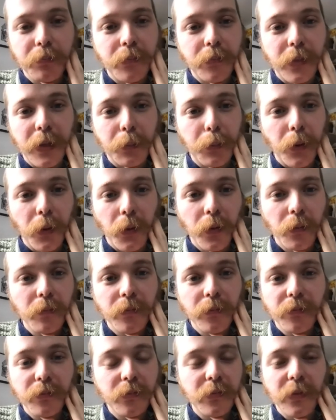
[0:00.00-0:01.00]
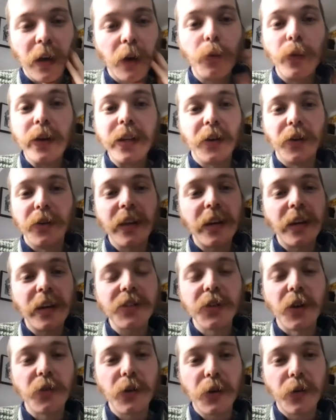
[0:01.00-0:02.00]
people, like, we don't, that's
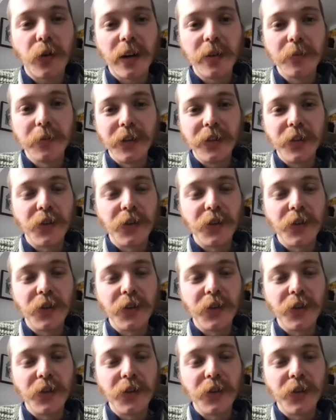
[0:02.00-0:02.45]
not a requirement.